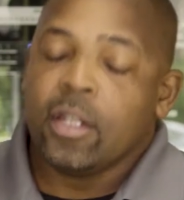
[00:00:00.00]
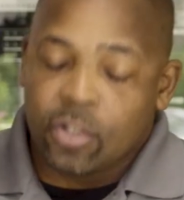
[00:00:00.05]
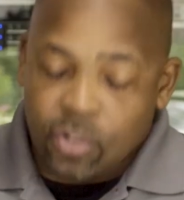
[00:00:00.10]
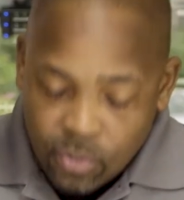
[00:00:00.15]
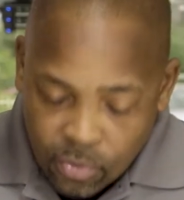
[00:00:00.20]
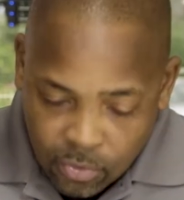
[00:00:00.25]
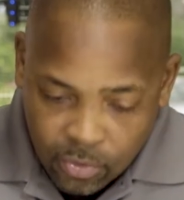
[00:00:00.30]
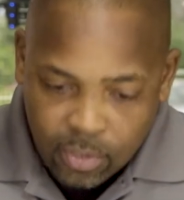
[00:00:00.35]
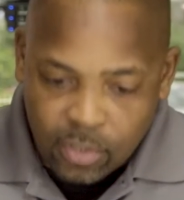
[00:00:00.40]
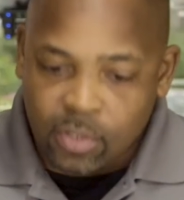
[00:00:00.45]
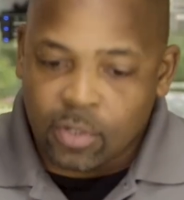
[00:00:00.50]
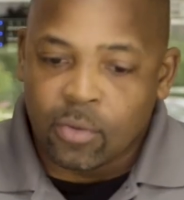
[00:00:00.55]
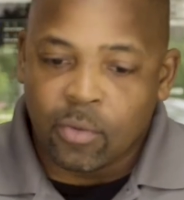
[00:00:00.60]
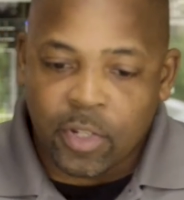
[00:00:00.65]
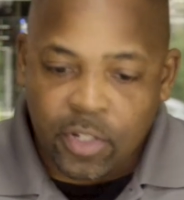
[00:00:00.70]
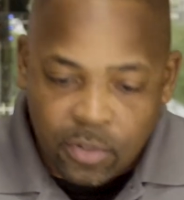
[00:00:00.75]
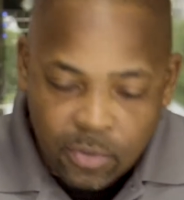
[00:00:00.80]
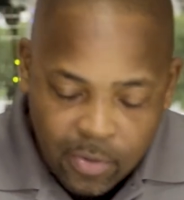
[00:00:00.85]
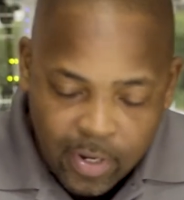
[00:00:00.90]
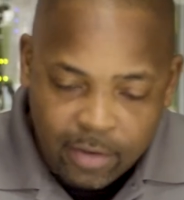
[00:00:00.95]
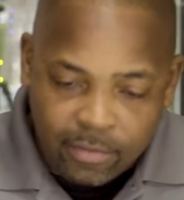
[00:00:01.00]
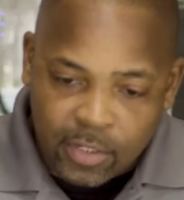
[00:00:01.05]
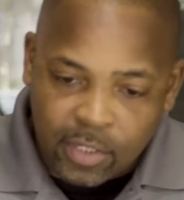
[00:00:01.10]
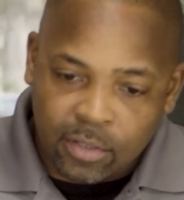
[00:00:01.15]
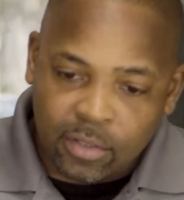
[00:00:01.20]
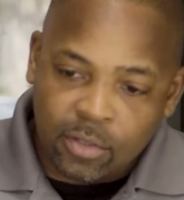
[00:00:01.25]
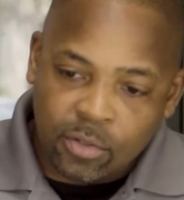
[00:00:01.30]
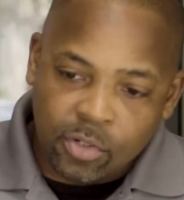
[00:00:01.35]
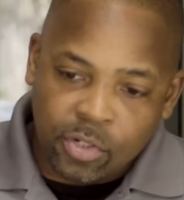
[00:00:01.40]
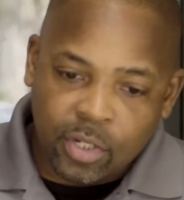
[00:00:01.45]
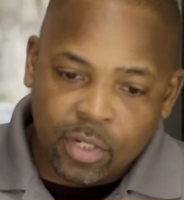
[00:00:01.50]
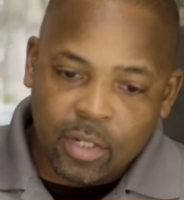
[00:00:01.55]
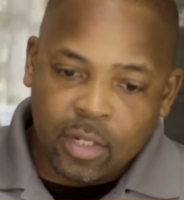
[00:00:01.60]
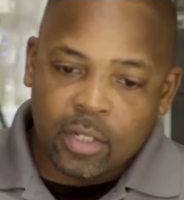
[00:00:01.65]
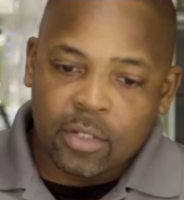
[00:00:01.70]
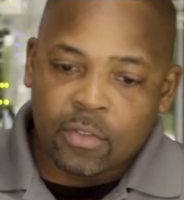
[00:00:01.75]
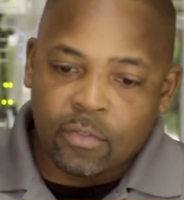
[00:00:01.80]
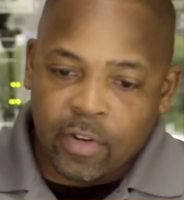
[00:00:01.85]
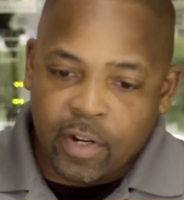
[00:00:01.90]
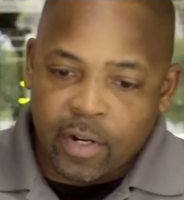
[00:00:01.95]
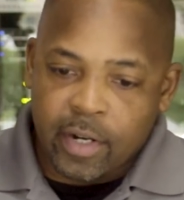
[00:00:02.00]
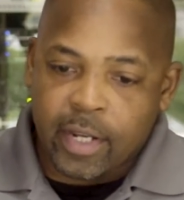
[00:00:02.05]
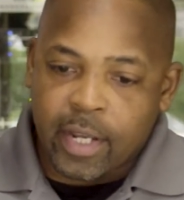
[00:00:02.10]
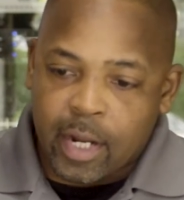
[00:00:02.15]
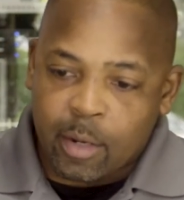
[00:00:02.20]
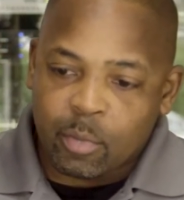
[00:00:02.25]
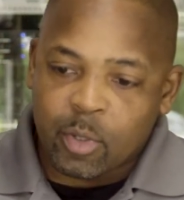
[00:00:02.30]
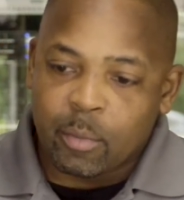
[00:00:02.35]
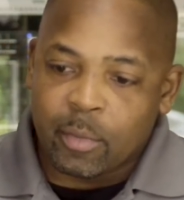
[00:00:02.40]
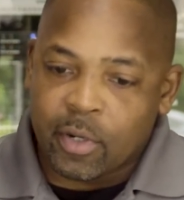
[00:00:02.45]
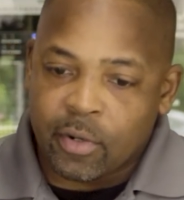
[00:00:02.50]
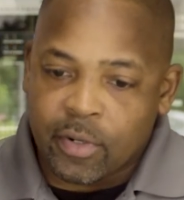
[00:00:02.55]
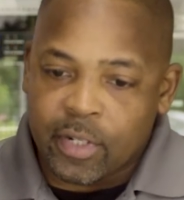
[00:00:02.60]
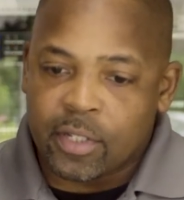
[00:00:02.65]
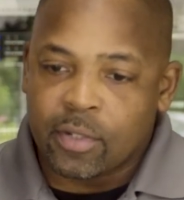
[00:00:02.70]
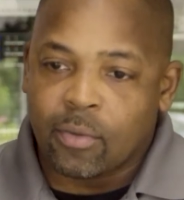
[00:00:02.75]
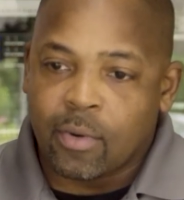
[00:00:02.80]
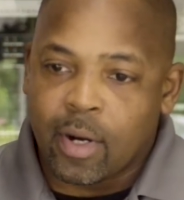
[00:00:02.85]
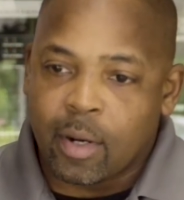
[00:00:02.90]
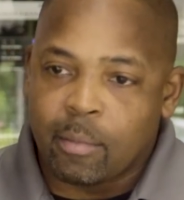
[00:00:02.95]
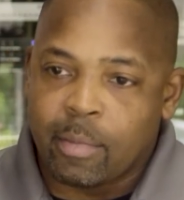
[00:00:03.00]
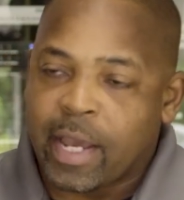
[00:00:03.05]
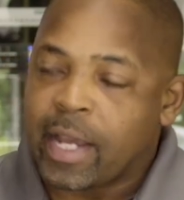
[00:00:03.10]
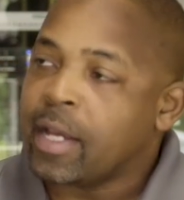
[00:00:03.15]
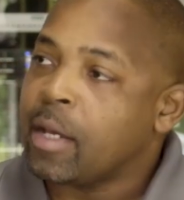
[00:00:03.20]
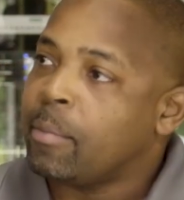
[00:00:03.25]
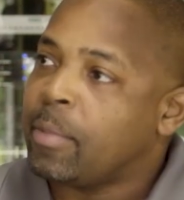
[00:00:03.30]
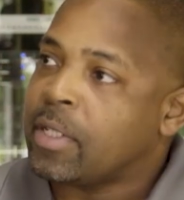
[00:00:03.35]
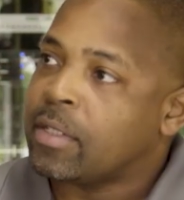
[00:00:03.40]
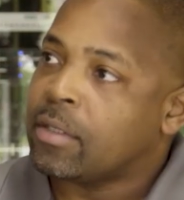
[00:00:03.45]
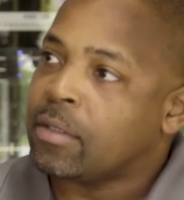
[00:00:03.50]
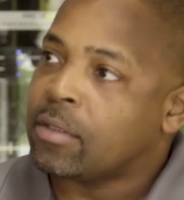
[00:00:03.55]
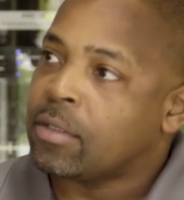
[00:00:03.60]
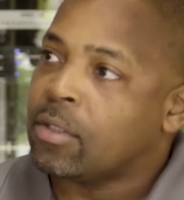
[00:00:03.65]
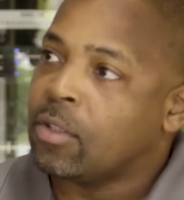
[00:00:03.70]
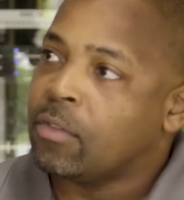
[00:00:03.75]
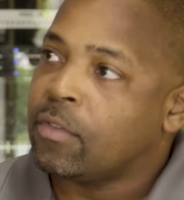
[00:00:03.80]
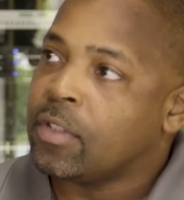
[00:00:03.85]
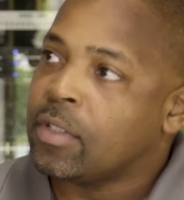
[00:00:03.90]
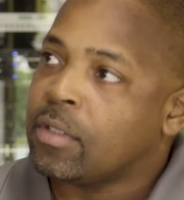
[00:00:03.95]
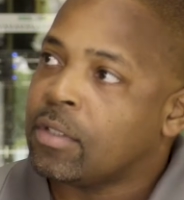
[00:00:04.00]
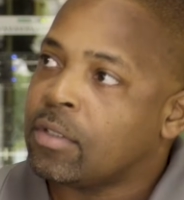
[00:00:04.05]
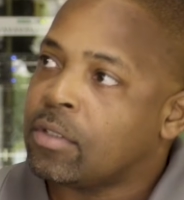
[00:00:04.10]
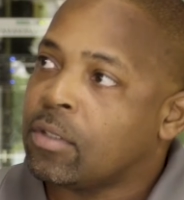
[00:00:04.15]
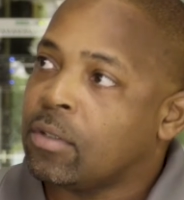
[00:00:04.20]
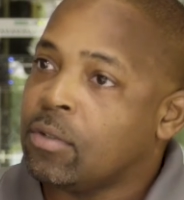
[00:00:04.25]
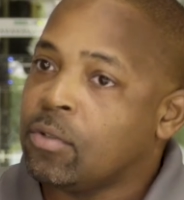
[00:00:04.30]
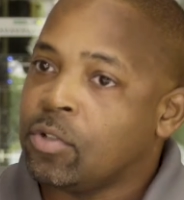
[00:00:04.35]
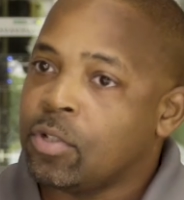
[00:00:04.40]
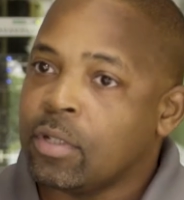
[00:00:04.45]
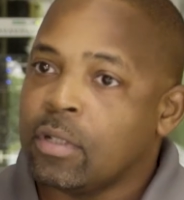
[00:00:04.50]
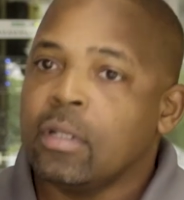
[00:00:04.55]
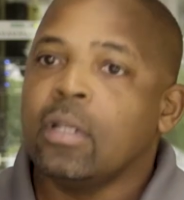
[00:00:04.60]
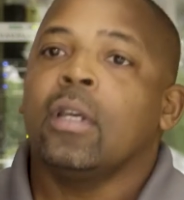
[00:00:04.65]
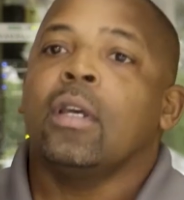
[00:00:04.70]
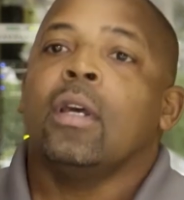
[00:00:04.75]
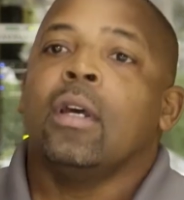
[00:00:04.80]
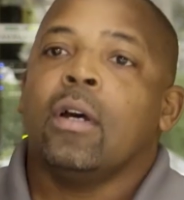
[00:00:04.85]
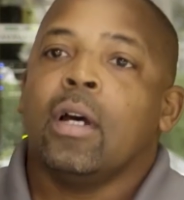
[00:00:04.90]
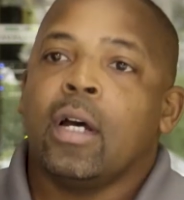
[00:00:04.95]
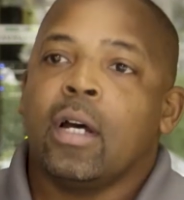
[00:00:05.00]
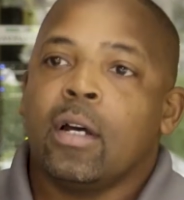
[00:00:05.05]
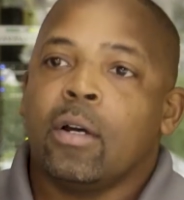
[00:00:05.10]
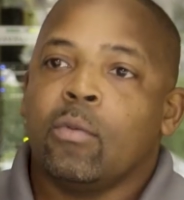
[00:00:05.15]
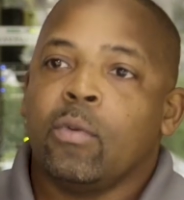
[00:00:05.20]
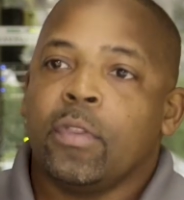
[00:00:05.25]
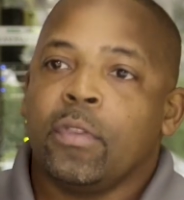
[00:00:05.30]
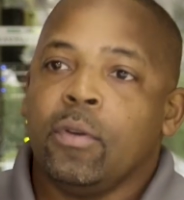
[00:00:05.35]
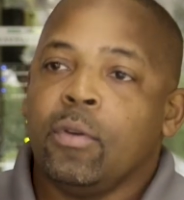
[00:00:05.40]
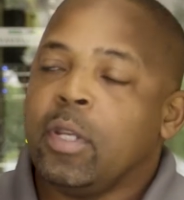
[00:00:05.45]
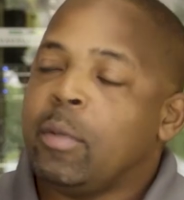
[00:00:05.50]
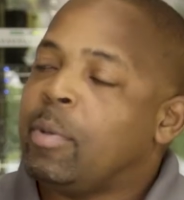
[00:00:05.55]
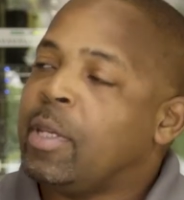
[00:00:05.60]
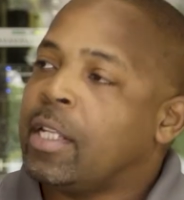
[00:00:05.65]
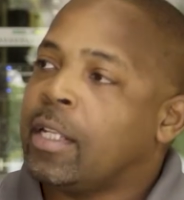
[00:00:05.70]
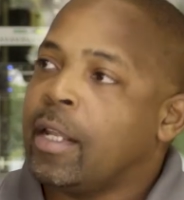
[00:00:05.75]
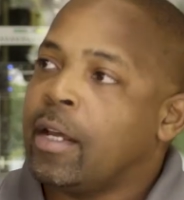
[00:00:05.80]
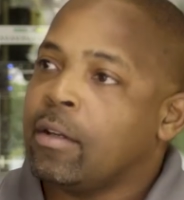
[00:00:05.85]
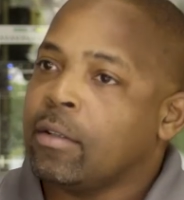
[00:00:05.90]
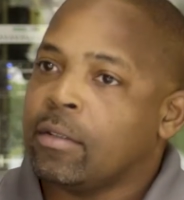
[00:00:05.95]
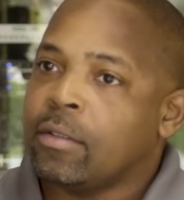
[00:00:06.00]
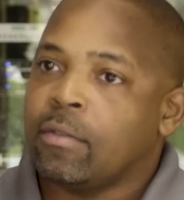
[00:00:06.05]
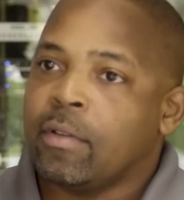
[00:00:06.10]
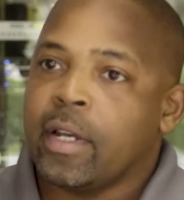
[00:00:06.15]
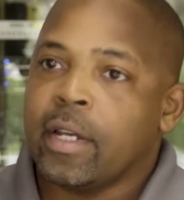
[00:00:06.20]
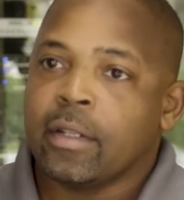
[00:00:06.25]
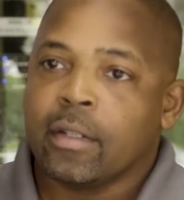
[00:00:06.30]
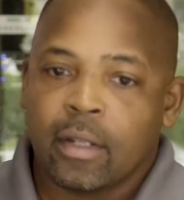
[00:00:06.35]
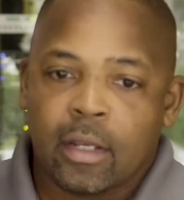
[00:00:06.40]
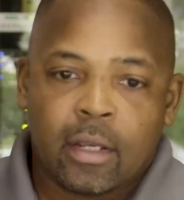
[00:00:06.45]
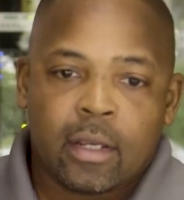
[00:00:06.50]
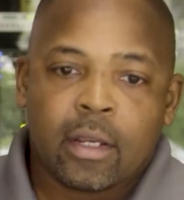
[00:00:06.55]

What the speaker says: sure. So we do have a solution. It's very complementary to our backup as a service solution with UDP Cloud Direct.